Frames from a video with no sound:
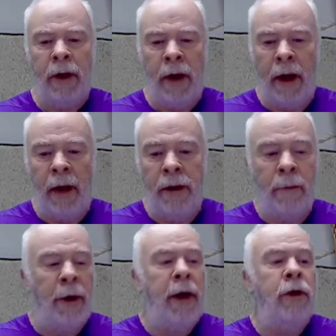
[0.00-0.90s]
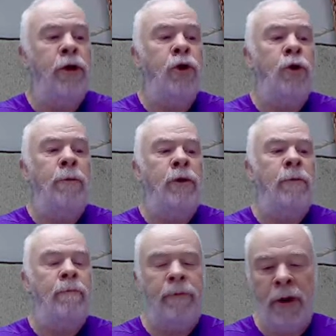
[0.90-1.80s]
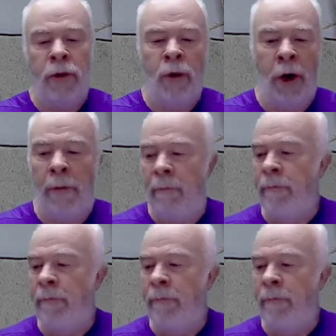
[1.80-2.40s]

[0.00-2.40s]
And the breaker just tripped as well.